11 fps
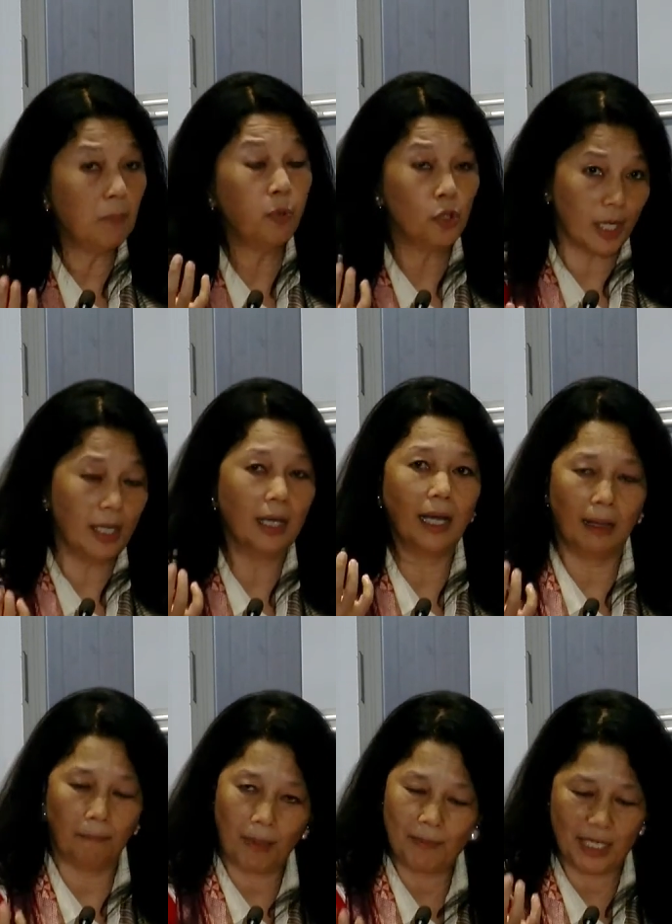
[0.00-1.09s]
book
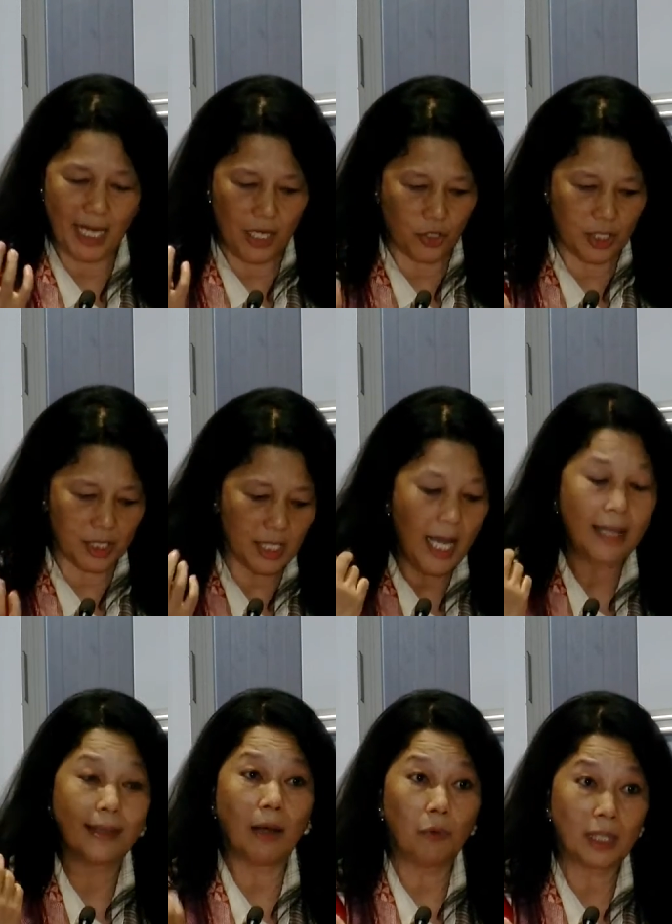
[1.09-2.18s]
publications
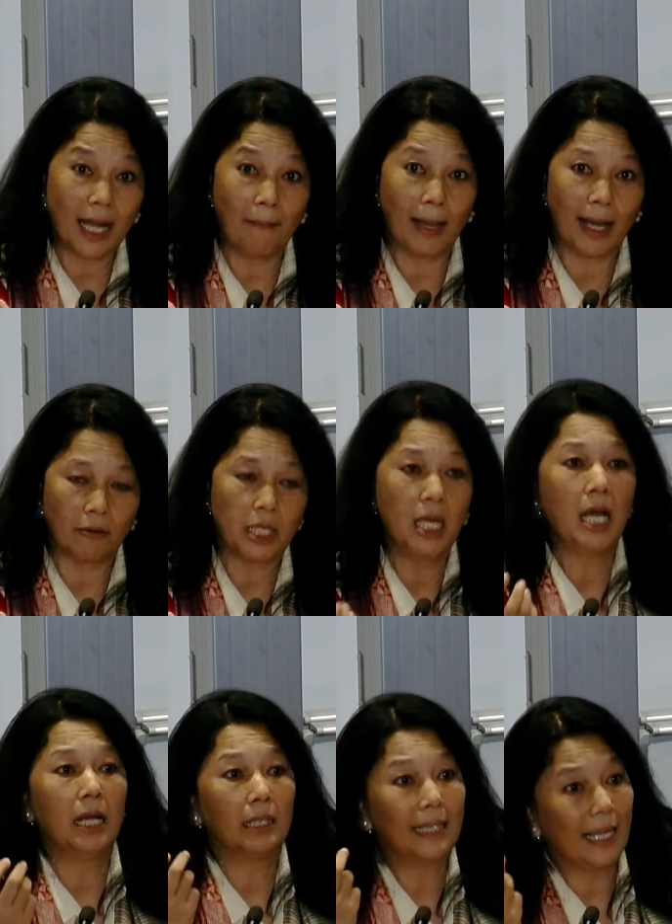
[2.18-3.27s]
that will come out
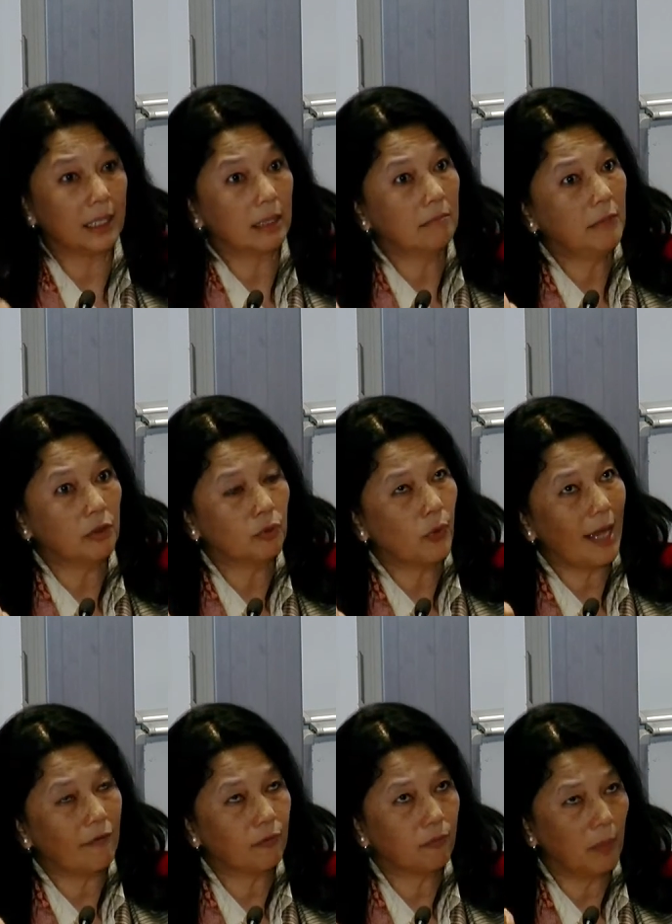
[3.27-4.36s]
that, you know, we
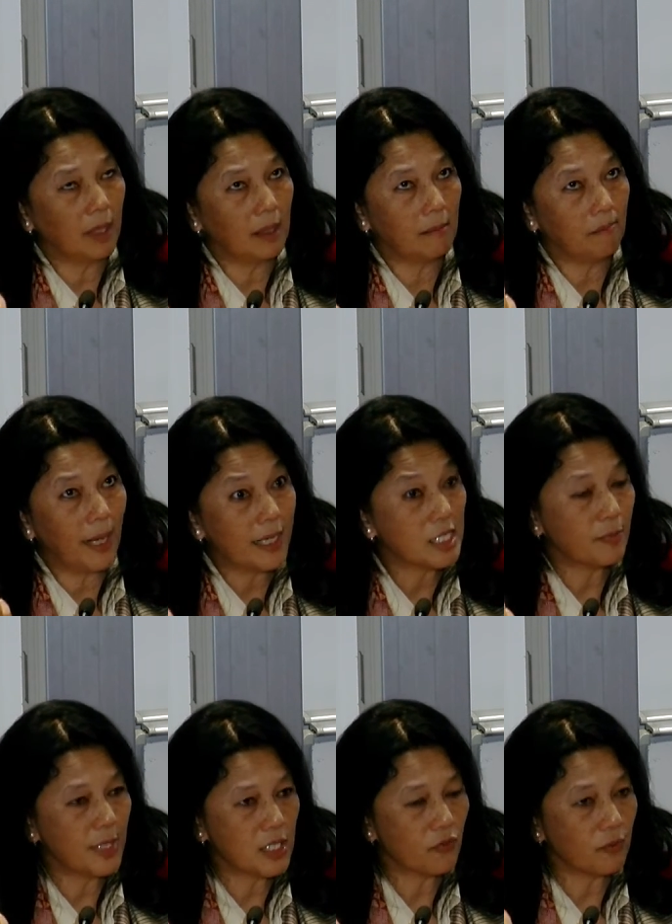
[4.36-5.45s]
have
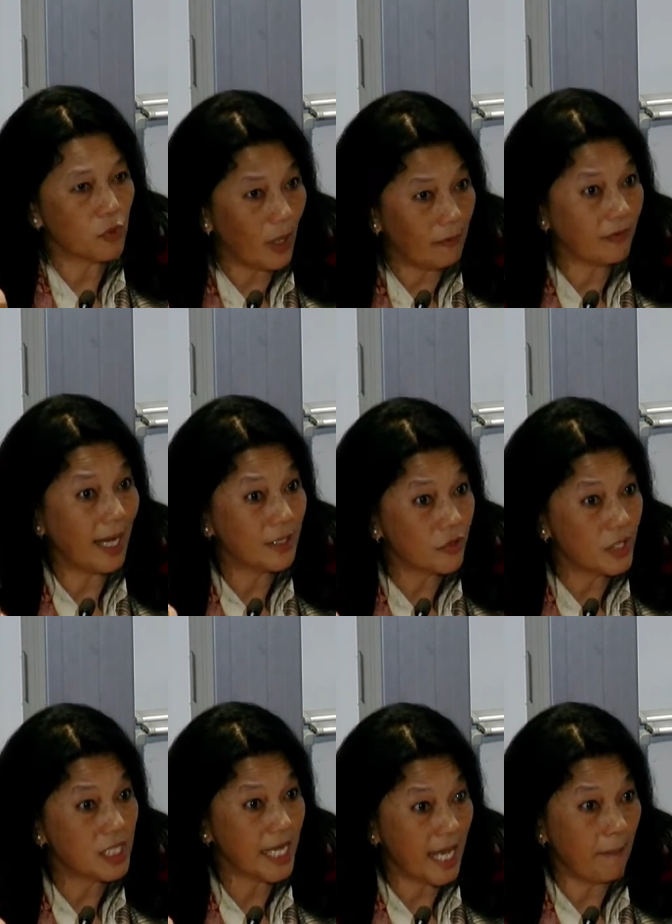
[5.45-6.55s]
participants from 12
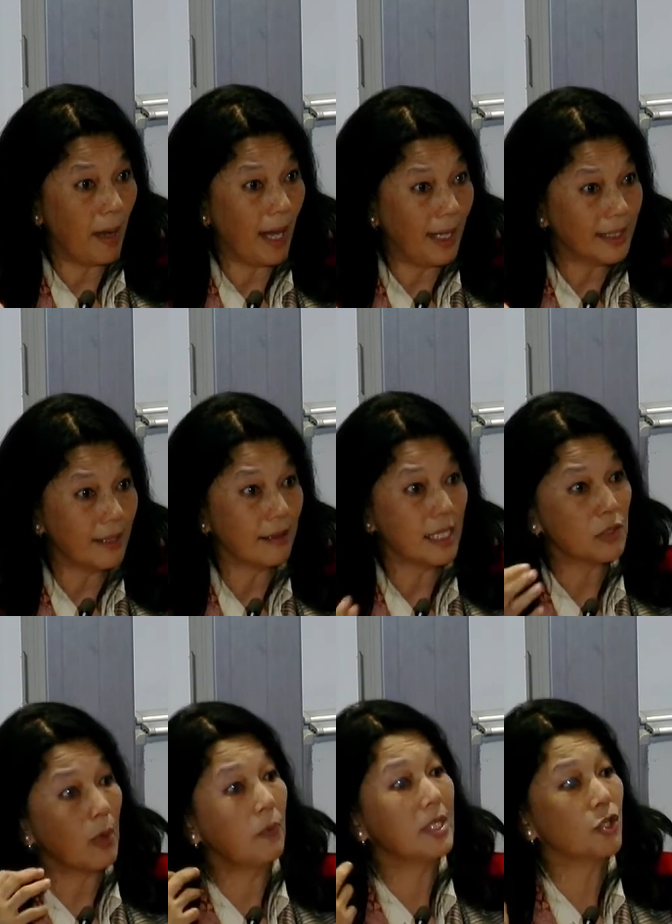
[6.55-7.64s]
countries taking part in this,
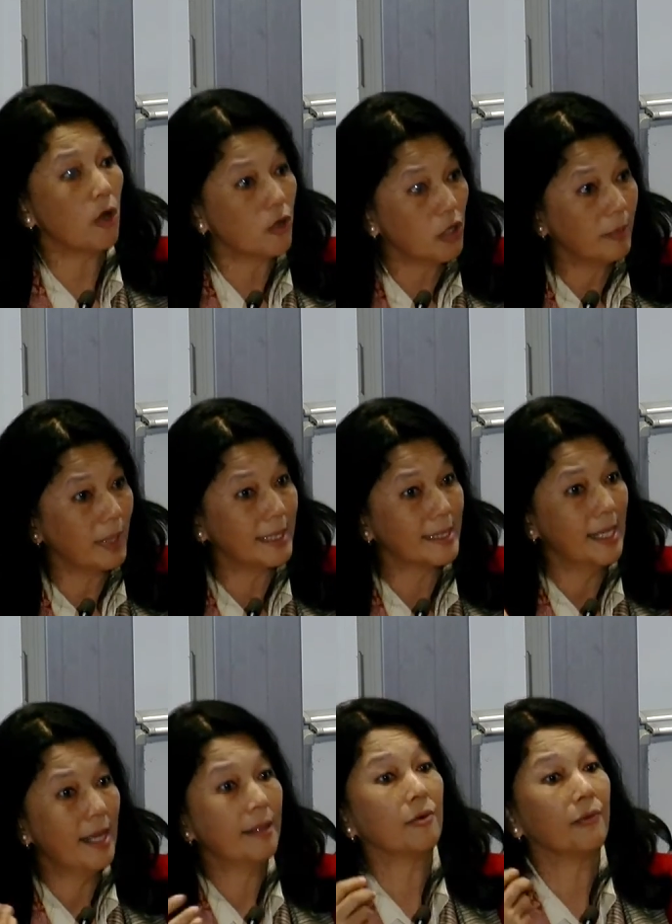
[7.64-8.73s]
where we document
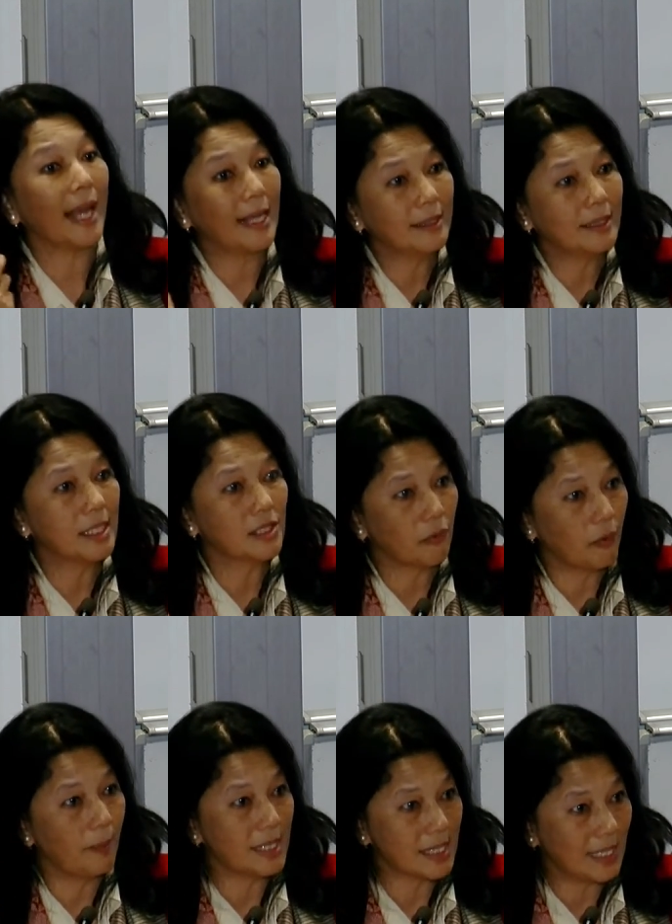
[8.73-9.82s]
the realities of
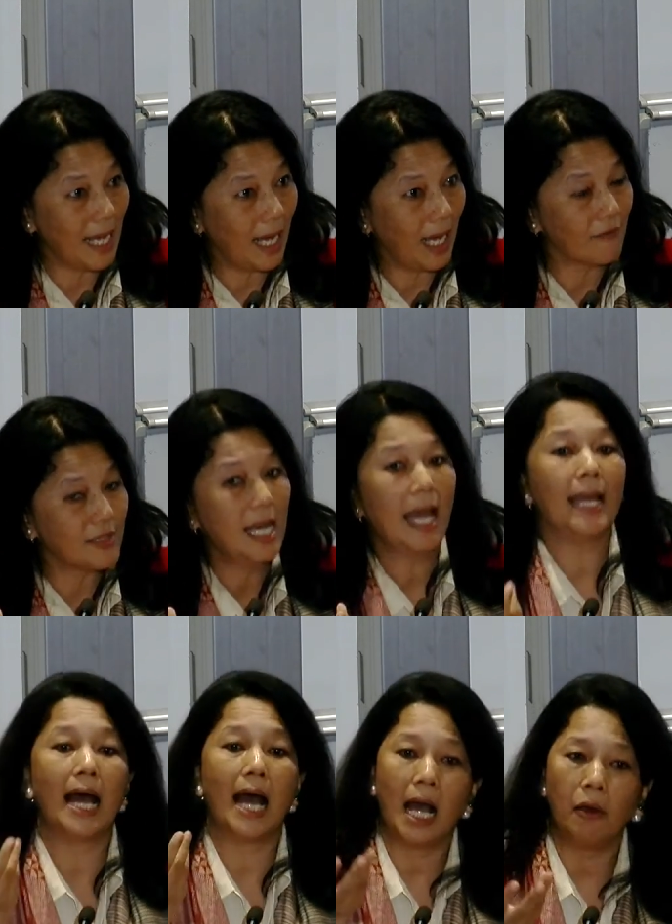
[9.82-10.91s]
women's lives
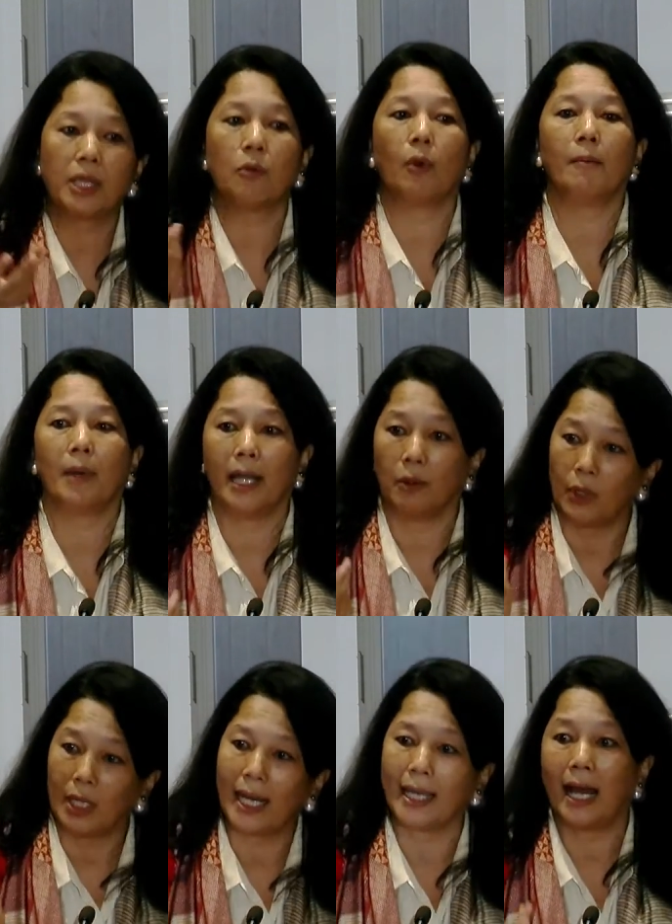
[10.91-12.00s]
and how kiwama and
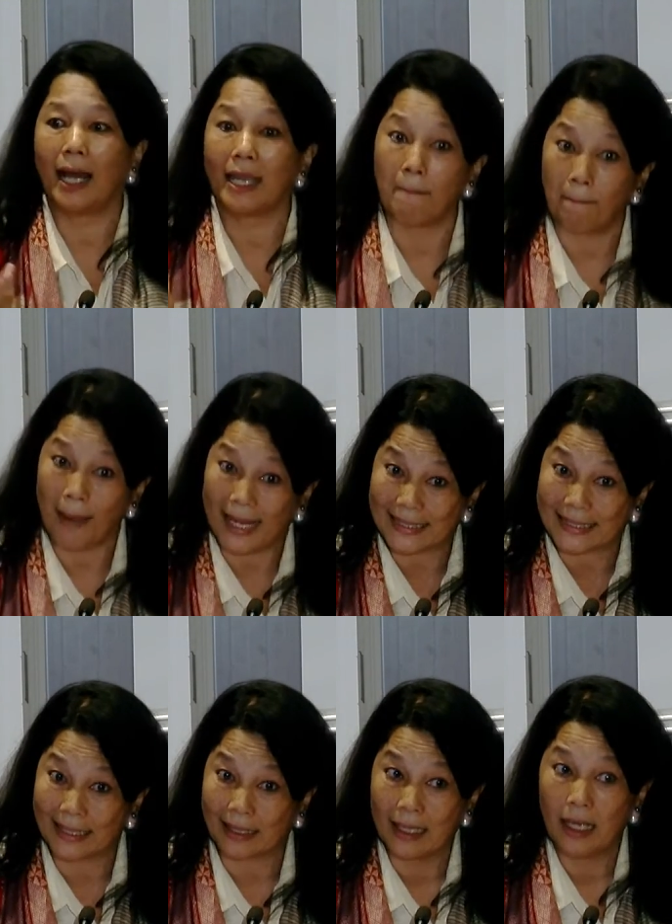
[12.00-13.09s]
wilaya are
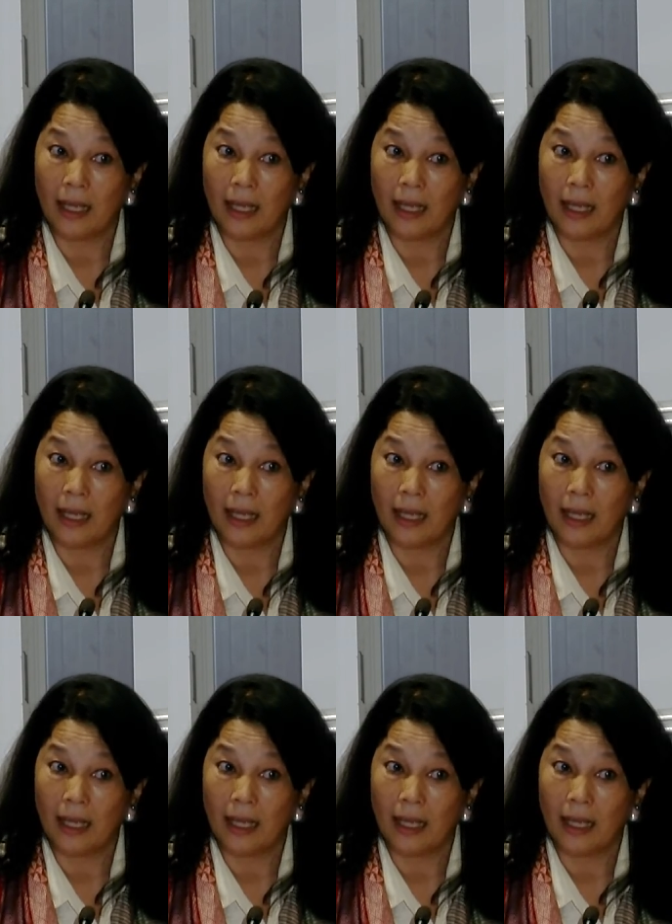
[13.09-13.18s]
impacting